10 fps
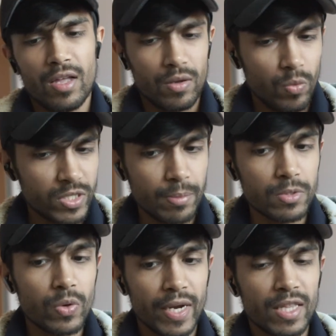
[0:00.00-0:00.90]
which I'm
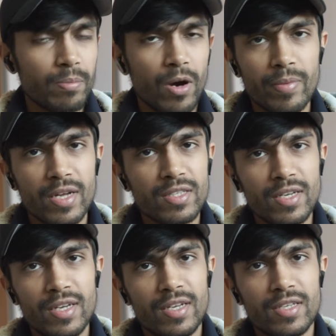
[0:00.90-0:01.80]
doing at the moment,
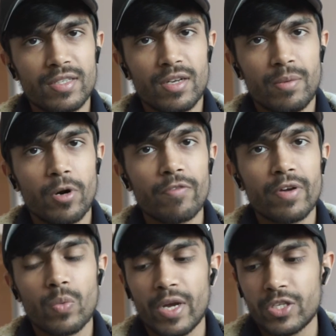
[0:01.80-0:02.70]
is a
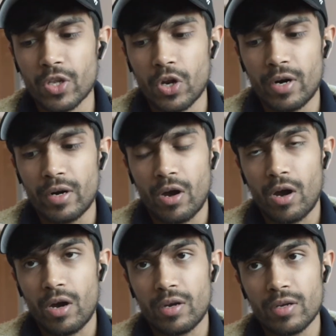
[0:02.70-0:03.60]
perfect way to learn
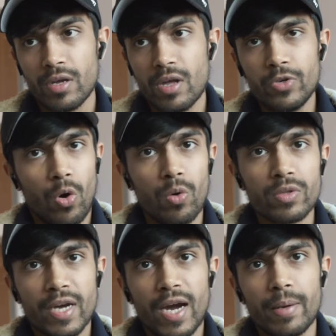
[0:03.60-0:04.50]
on your
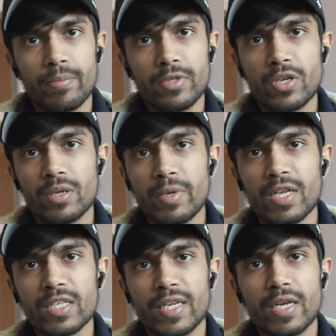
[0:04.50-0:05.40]
own time. You can be
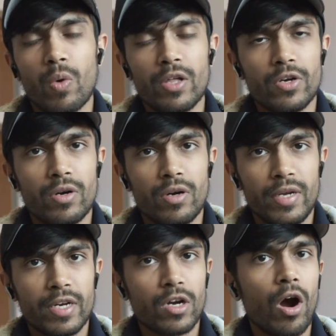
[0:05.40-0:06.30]
listening while you're
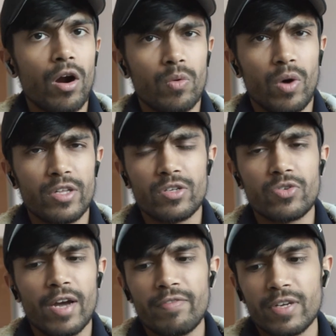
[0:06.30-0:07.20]
in a car, while you're
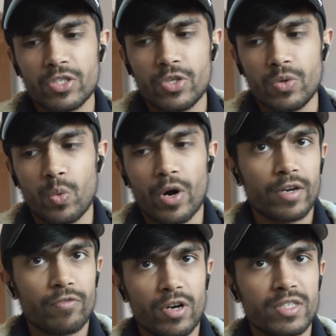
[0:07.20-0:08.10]
driving to
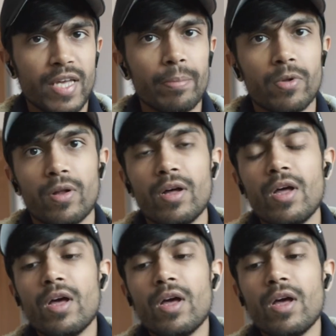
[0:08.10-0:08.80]
work, for example.